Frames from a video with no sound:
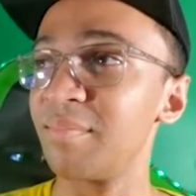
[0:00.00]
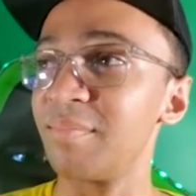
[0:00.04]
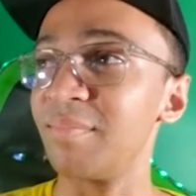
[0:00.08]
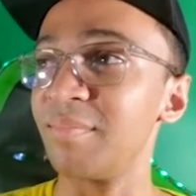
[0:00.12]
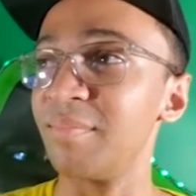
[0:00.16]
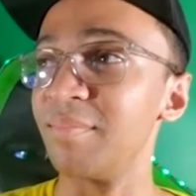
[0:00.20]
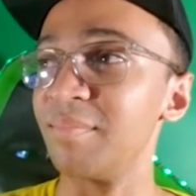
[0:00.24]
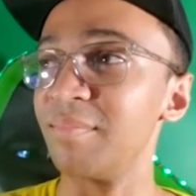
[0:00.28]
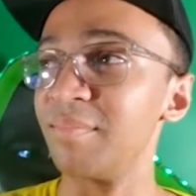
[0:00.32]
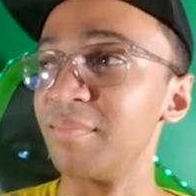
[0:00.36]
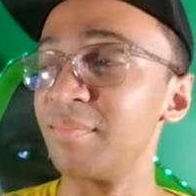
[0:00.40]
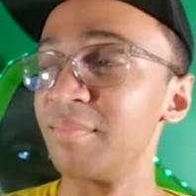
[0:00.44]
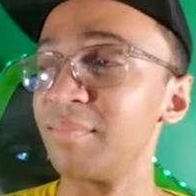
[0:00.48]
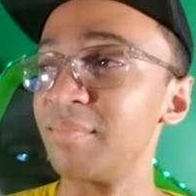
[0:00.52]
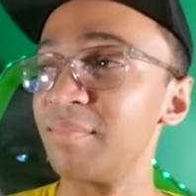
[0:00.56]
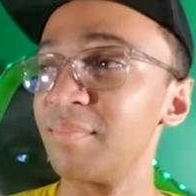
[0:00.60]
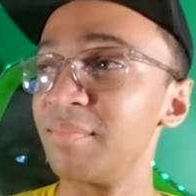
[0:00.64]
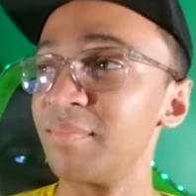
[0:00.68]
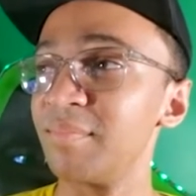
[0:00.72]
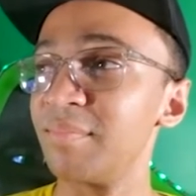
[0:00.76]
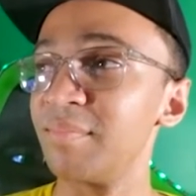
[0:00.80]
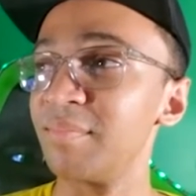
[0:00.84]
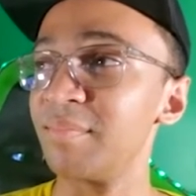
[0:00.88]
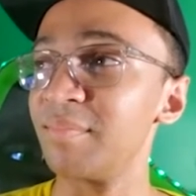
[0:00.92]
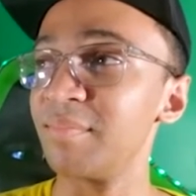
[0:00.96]

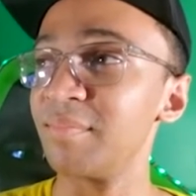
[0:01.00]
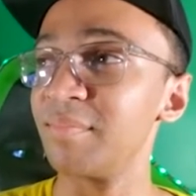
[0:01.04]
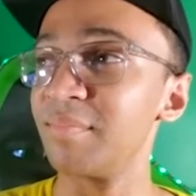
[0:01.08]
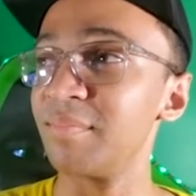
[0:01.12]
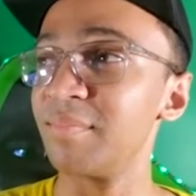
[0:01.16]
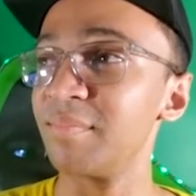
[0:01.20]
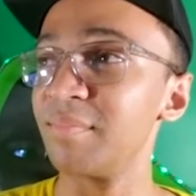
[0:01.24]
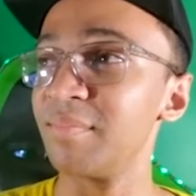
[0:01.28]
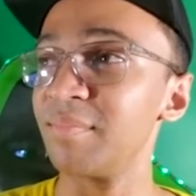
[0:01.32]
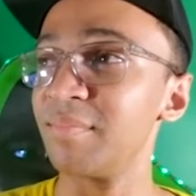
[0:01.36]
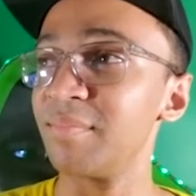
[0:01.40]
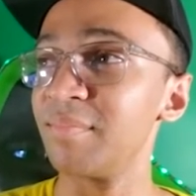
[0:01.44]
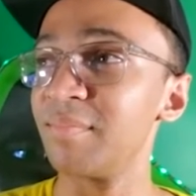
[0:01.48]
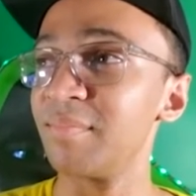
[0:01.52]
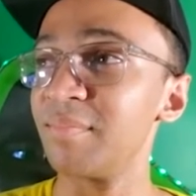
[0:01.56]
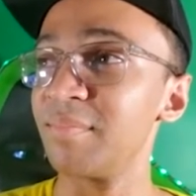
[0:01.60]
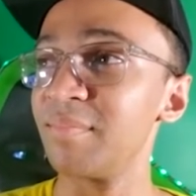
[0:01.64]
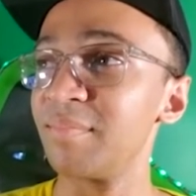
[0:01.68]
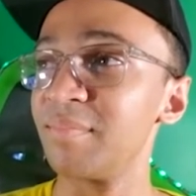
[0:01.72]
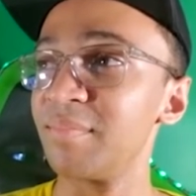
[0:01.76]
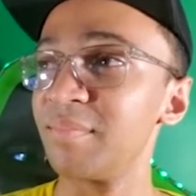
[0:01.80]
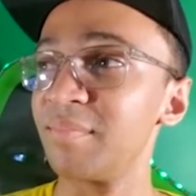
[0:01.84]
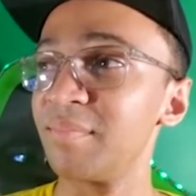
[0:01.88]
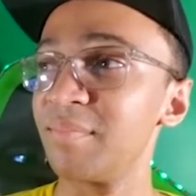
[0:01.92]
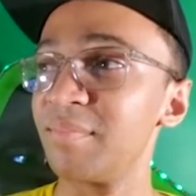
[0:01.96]

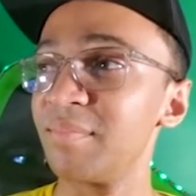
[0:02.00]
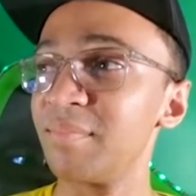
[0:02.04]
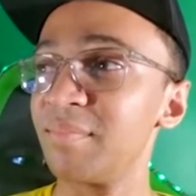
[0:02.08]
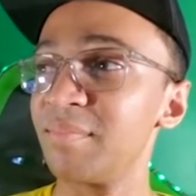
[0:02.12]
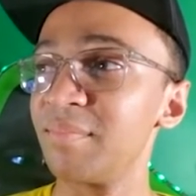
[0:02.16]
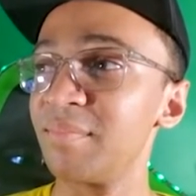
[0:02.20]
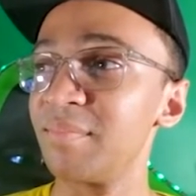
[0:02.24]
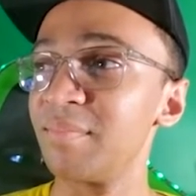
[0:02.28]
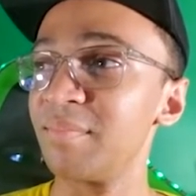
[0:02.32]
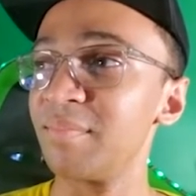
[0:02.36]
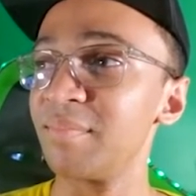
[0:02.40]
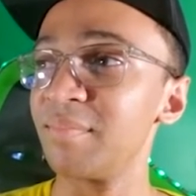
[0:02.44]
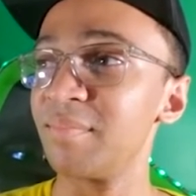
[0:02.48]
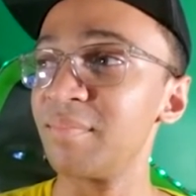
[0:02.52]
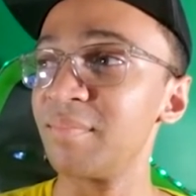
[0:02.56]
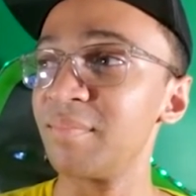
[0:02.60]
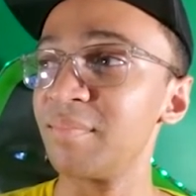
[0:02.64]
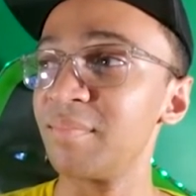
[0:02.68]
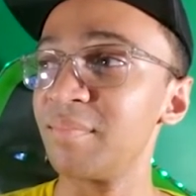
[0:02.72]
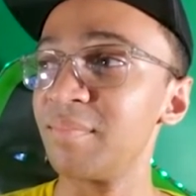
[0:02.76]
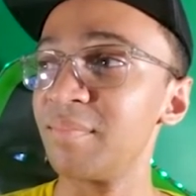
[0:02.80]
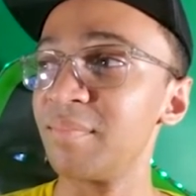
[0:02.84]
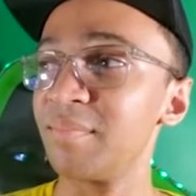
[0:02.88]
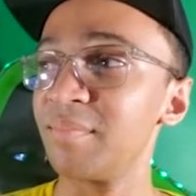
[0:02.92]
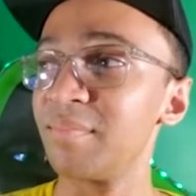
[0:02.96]

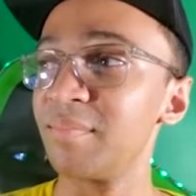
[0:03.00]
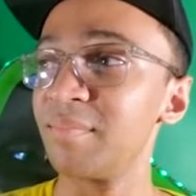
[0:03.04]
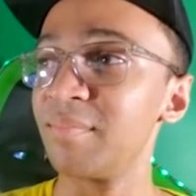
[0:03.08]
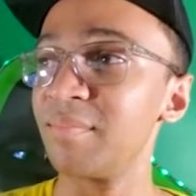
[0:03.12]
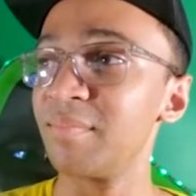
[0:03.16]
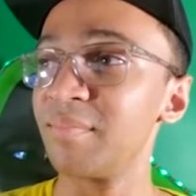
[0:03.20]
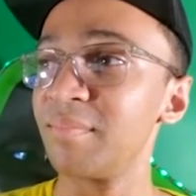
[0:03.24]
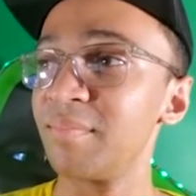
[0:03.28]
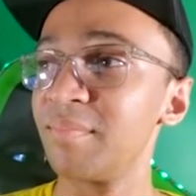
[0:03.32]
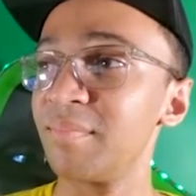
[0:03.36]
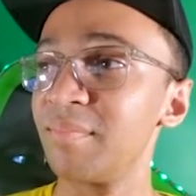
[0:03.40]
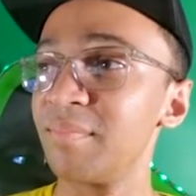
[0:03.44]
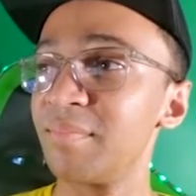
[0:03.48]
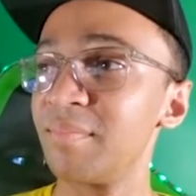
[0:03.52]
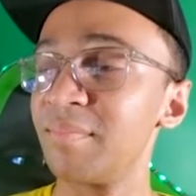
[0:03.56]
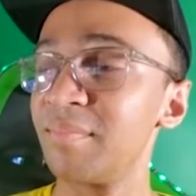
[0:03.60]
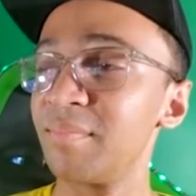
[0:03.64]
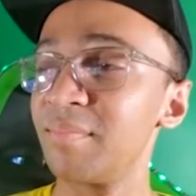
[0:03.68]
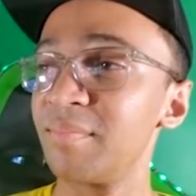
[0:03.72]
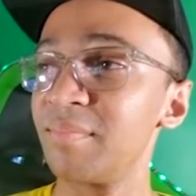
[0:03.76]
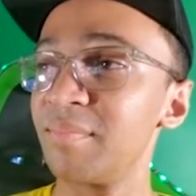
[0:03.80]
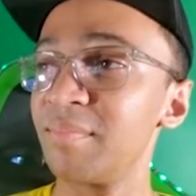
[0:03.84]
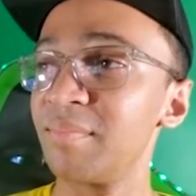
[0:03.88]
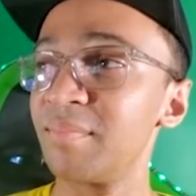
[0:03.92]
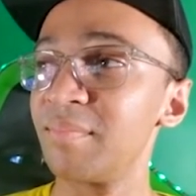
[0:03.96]

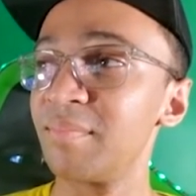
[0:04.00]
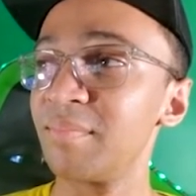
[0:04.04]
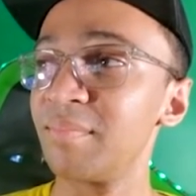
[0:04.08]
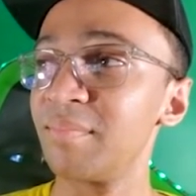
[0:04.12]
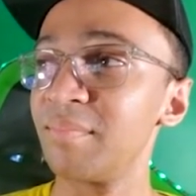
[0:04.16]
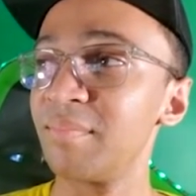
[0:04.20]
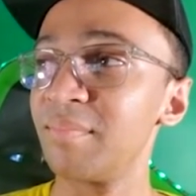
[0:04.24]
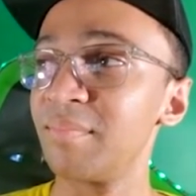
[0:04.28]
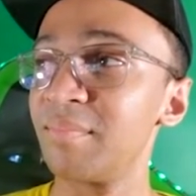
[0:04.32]
Nothing is said.